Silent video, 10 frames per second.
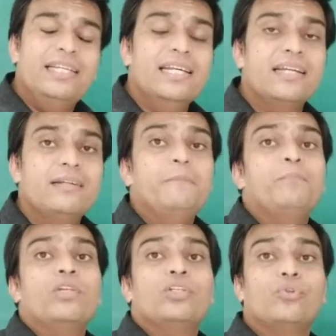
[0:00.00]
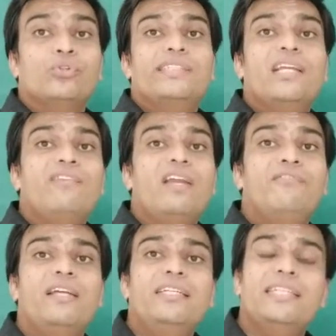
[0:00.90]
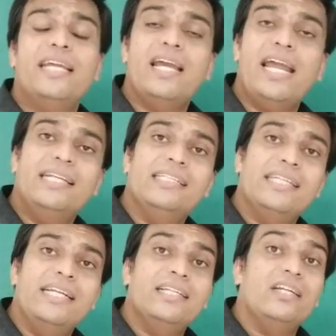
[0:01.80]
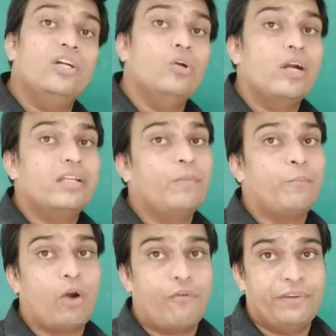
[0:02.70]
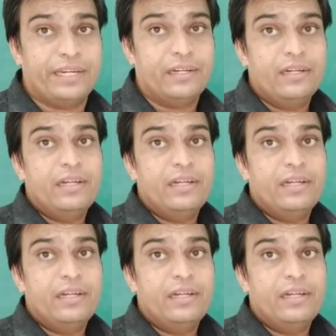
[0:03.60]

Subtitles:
Here social welfare is at the center, not the profit.